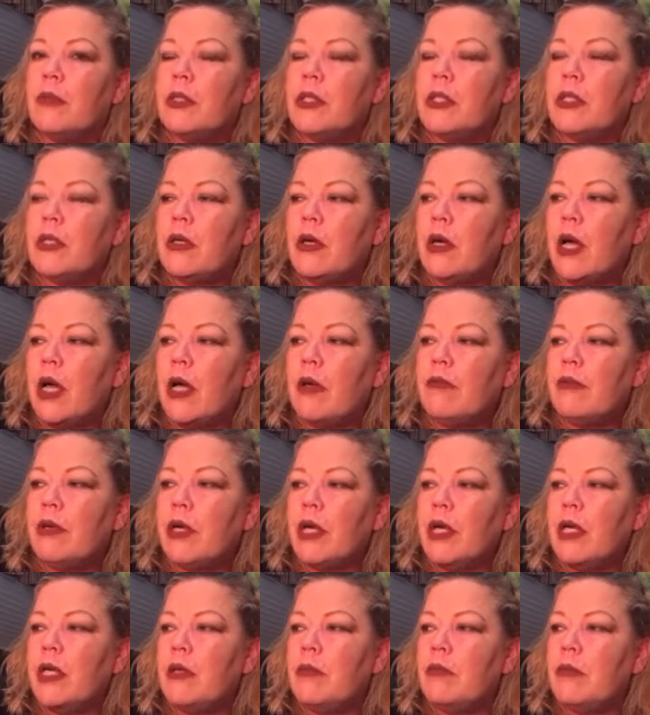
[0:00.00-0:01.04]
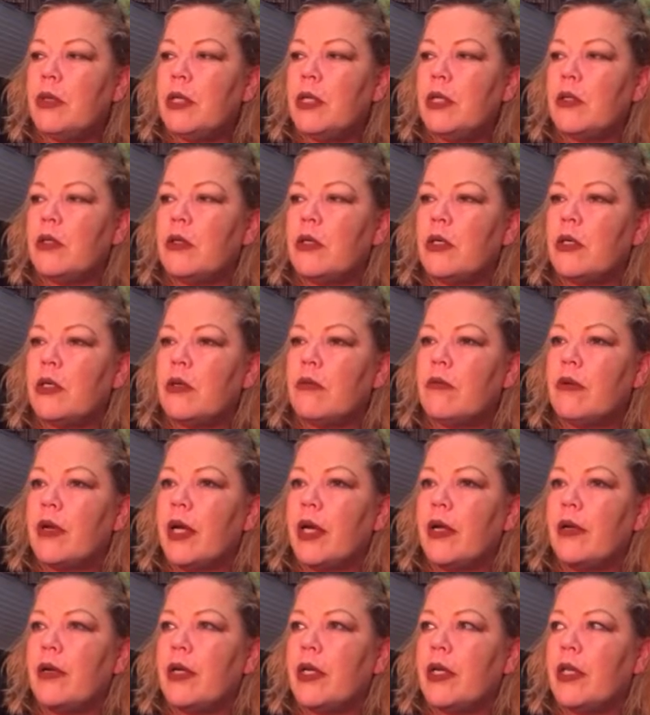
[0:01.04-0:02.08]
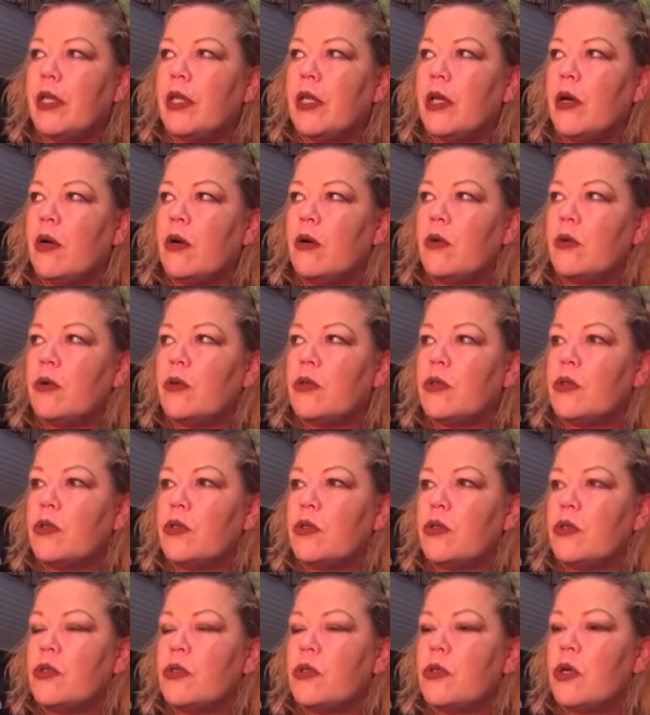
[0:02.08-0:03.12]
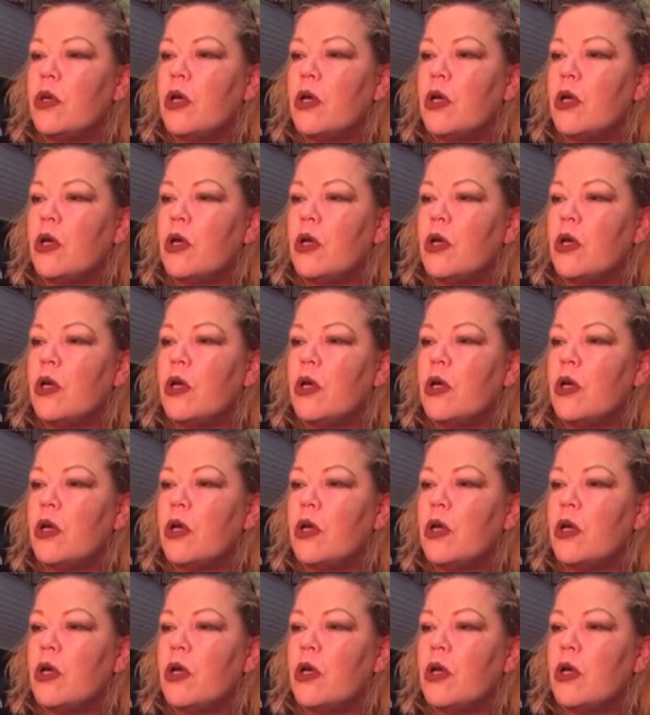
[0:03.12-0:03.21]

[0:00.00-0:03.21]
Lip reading: so I've kind of been looking around at those,